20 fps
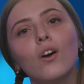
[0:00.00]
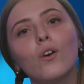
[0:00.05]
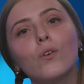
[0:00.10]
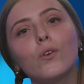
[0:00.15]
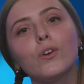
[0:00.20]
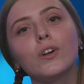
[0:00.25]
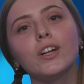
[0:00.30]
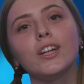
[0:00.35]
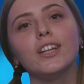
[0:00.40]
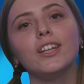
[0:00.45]

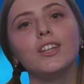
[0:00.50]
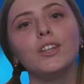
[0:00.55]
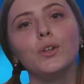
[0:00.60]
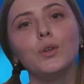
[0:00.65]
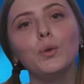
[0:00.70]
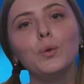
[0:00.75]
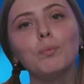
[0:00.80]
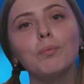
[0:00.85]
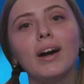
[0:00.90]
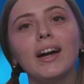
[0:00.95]
Or
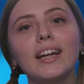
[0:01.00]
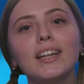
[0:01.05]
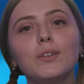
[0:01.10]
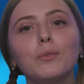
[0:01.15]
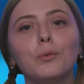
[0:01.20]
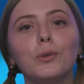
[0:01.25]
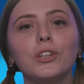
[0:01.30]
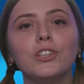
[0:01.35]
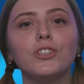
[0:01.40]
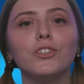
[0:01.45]
you
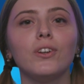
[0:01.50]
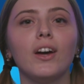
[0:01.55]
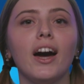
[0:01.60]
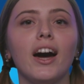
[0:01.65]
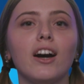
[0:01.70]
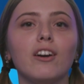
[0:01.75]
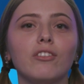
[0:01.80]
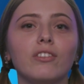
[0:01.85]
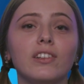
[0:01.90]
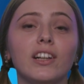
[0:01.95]
might want to
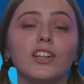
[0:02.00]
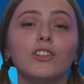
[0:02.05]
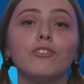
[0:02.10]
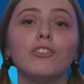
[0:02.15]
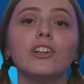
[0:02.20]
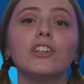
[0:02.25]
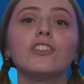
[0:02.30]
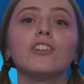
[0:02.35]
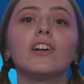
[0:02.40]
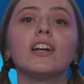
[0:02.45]
have Cloud
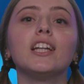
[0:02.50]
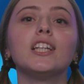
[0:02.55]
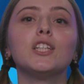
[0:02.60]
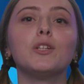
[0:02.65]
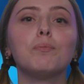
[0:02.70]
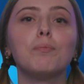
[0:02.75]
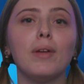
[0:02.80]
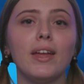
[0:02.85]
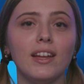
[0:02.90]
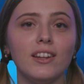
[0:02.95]
Vendor
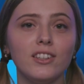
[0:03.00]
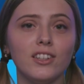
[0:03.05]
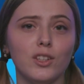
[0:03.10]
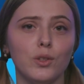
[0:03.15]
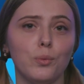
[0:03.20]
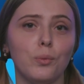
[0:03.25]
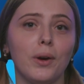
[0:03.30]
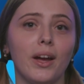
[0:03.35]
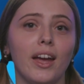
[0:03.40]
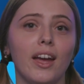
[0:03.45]

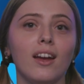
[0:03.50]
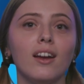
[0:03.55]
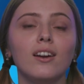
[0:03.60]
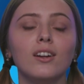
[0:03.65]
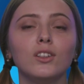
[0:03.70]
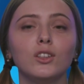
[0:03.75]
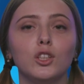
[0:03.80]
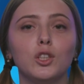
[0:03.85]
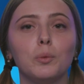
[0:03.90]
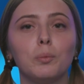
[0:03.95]
independent way
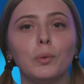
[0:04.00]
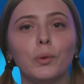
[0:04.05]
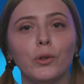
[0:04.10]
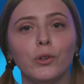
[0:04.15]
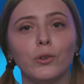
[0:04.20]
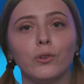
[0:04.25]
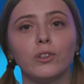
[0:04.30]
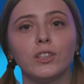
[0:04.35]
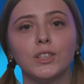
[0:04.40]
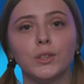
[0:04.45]
to deploy
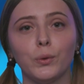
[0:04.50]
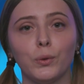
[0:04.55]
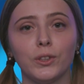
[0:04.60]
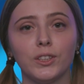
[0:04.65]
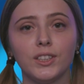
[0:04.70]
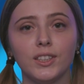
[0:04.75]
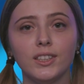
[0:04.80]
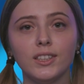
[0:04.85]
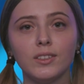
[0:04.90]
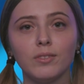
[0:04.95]
your
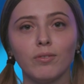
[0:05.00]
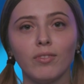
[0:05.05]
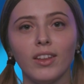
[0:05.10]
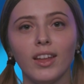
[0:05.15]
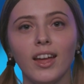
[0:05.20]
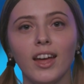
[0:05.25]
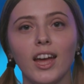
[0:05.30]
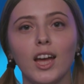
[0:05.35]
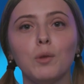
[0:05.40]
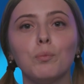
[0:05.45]
resources
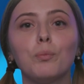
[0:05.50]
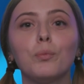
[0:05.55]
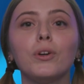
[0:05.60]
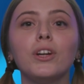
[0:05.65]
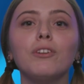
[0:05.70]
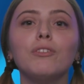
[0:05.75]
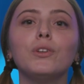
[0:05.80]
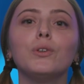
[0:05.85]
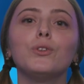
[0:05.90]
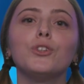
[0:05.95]
and
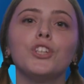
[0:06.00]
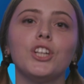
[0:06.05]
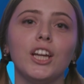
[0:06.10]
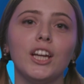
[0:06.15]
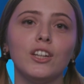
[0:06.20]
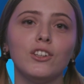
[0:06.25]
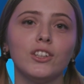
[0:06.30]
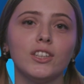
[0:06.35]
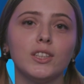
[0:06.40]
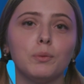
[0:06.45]
preview
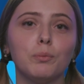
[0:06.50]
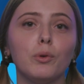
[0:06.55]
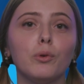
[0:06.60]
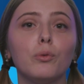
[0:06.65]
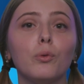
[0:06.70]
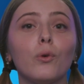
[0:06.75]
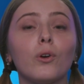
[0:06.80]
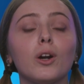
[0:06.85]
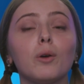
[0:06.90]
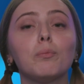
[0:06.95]
changes
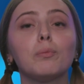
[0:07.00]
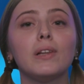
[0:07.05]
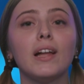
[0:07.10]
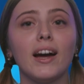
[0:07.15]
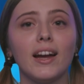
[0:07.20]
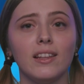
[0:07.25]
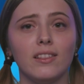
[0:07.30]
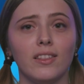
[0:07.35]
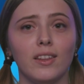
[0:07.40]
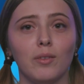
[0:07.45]
before
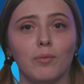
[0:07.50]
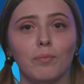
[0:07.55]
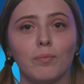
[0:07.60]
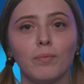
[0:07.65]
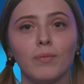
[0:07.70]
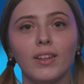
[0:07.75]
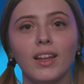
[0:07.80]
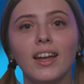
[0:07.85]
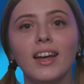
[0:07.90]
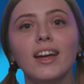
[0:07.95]
applying them.
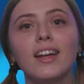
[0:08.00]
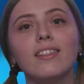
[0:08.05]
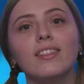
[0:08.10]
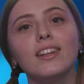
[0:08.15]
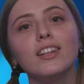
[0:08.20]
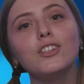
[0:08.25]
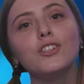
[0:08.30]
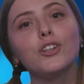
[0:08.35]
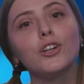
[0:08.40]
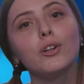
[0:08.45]

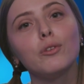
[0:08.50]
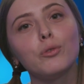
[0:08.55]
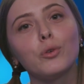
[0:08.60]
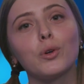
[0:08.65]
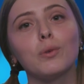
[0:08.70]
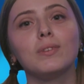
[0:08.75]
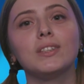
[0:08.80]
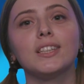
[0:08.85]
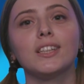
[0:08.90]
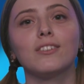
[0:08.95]
Then
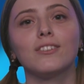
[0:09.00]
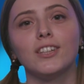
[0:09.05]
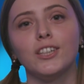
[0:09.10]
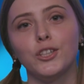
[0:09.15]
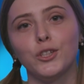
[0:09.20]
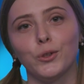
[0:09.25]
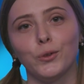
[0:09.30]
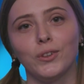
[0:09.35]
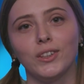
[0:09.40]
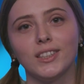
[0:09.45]
Terraform is a
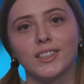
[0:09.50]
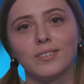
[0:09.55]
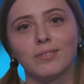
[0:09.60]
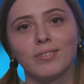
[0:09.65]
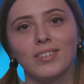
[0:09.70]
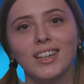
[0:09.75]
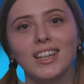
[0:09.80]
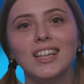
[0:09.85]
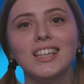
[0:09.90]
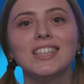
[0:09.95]
great choice.
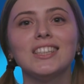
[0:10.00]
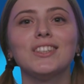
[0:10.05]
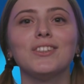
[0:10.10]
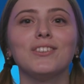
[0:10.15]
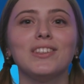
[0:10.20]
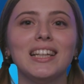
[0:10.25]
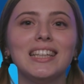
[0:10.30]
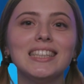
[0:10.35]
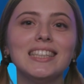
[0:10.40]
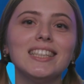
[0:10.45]

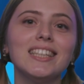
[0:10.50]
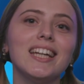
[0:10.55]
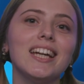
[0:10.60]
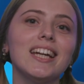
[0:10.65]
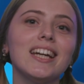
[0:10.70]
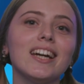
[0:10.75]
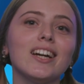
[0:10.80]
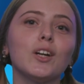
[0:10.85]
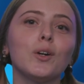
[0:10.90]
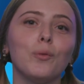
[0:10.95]
So let's
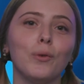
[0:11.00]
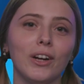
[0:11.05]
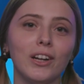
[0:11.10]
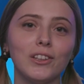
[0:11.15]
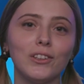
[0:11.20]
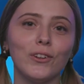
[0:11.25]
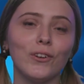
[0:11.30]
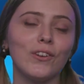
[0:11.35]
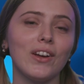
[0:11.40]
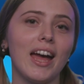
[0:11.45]
take a
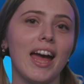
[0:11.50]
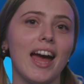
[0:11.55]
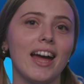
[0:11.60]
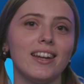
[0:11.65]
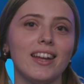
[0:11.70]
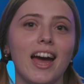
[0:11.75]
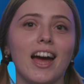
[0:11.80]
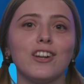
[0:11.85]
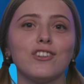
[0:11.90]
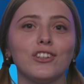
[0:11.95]
quick look
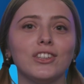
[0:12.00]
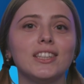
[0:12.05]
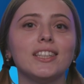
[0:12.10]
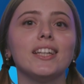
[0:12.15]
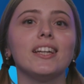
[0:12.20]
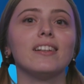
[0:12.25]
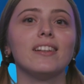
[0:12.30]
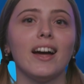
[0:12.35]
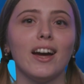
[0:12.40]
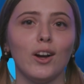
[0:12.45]
at Azure
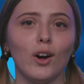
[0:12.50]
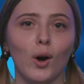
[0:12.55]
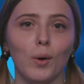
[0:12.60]
CLI